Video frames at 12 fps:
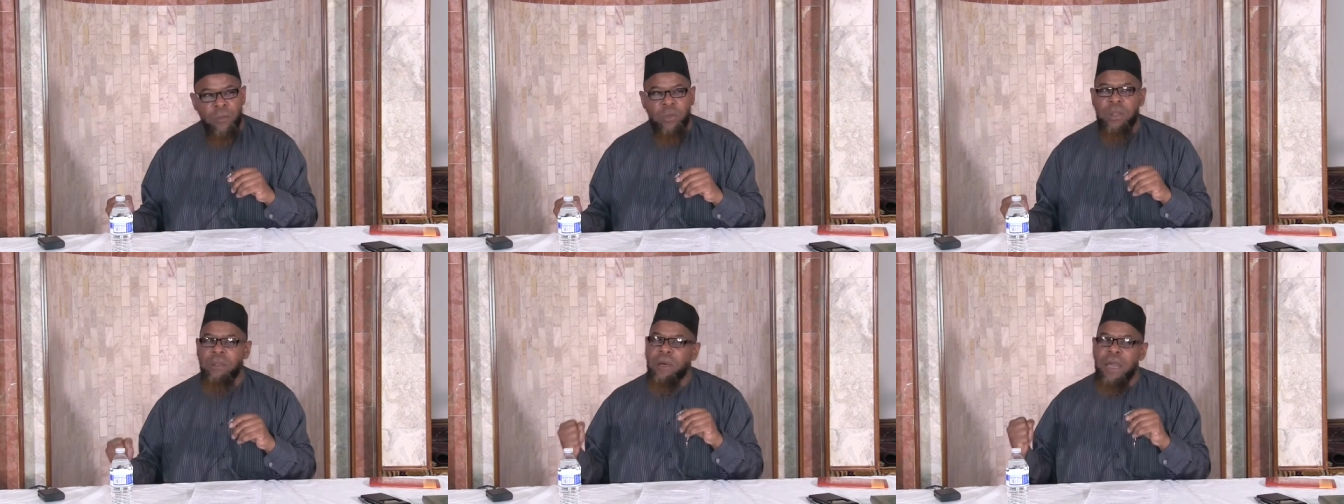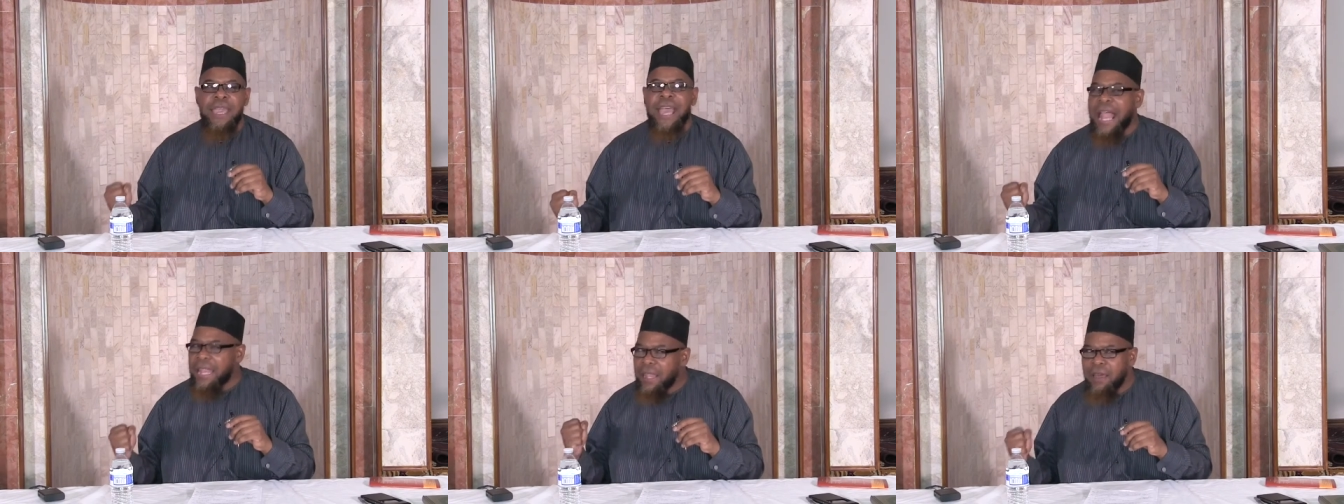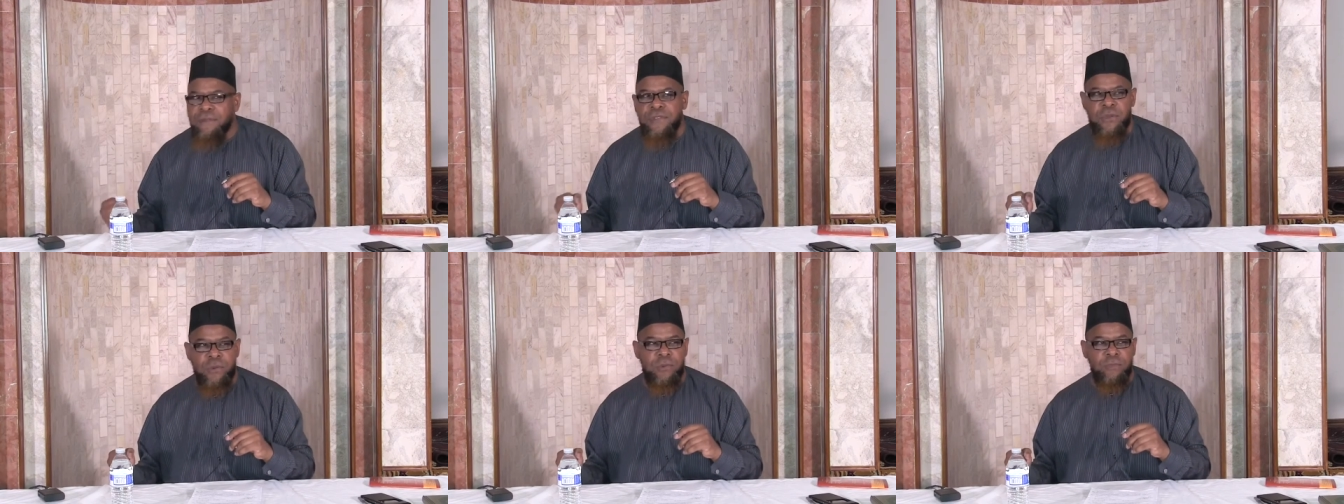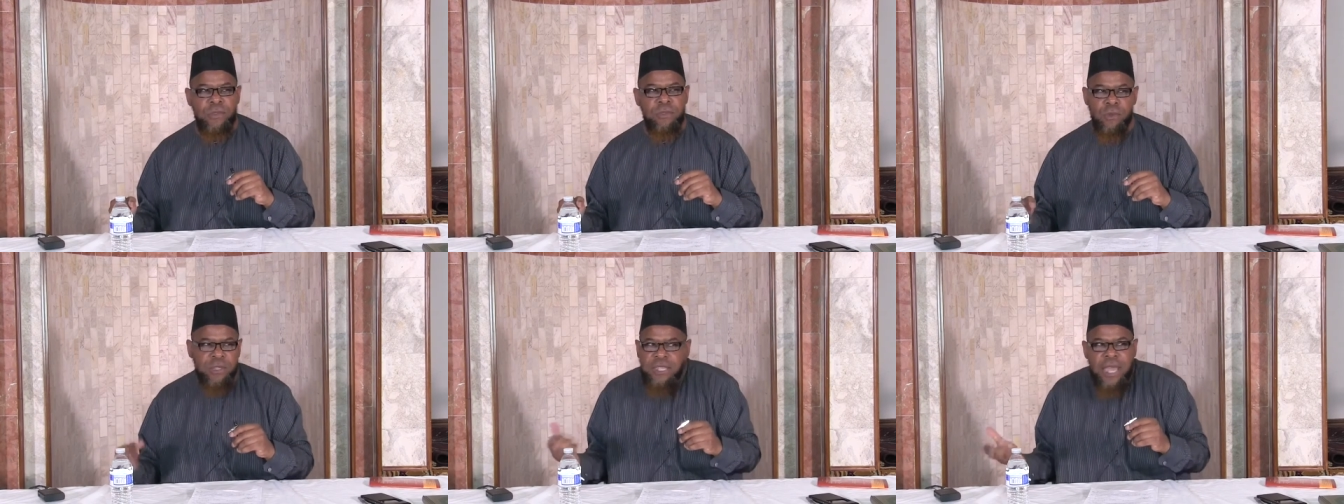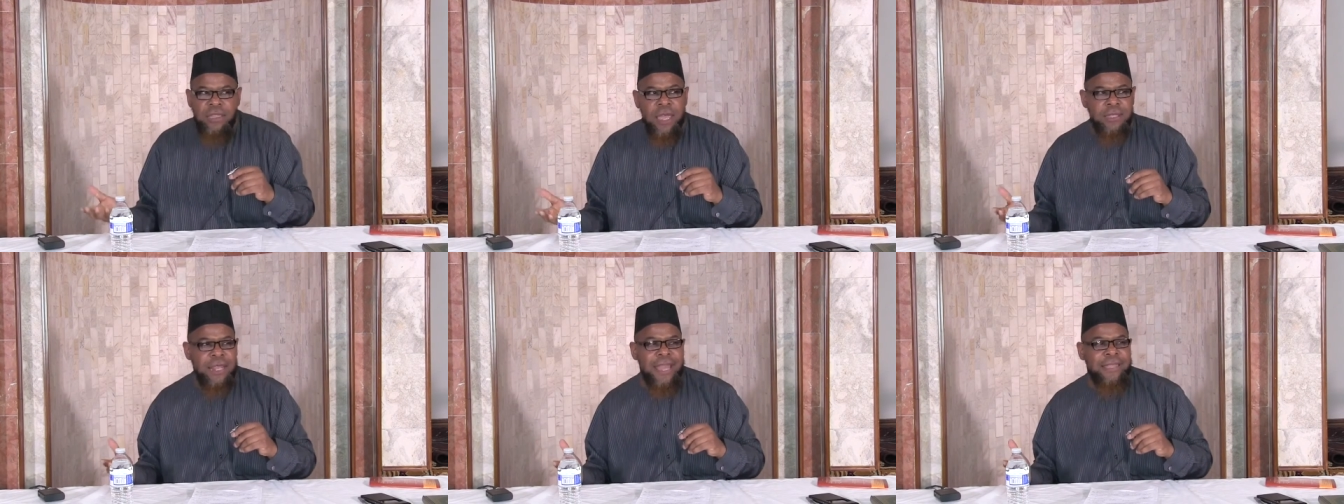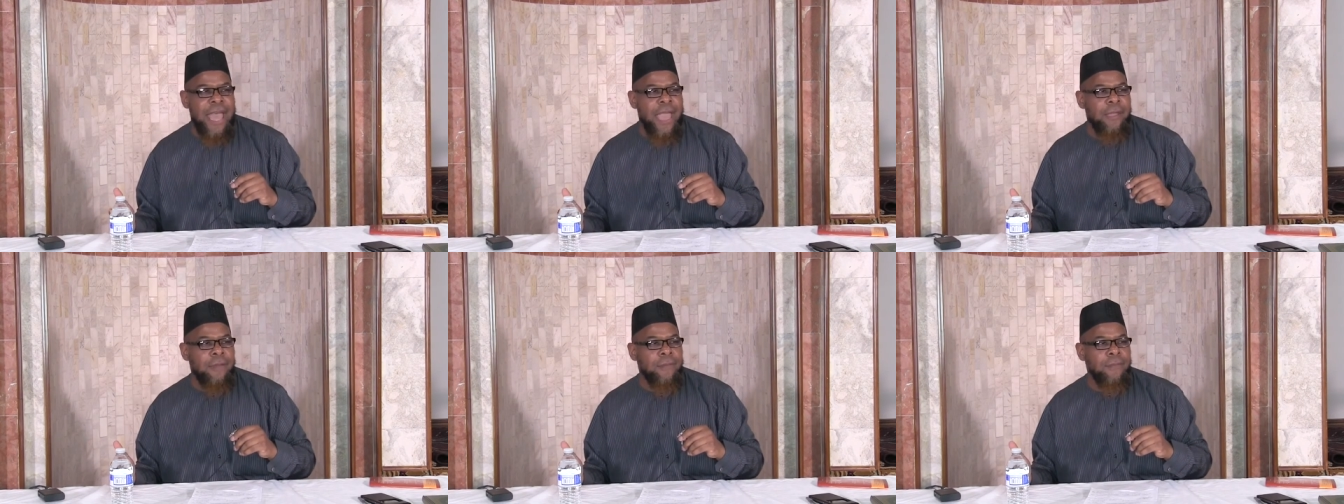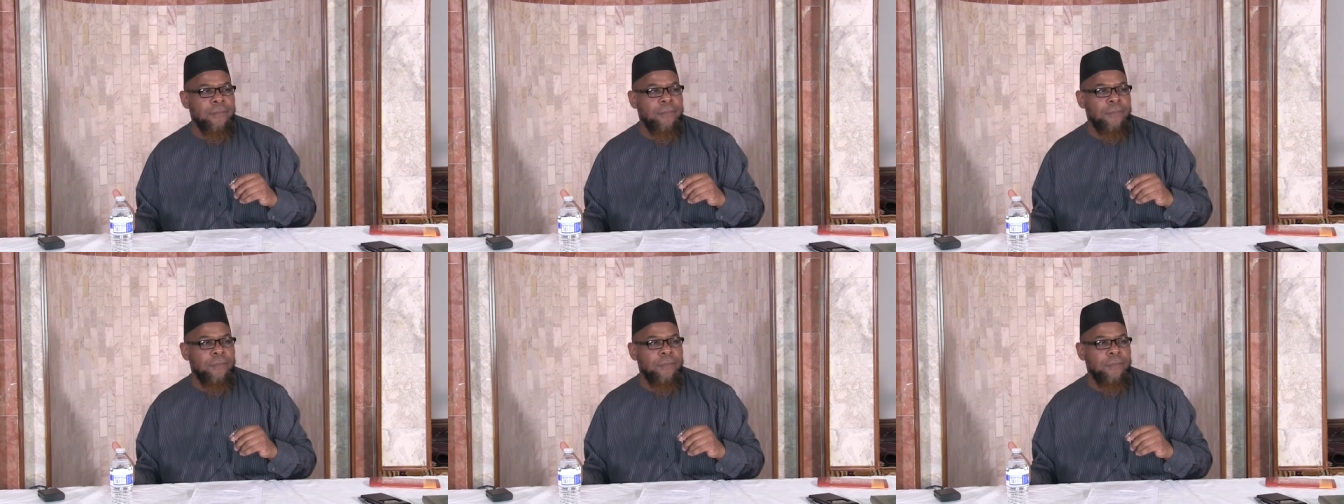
Wallahi, I love you. You can say things like that.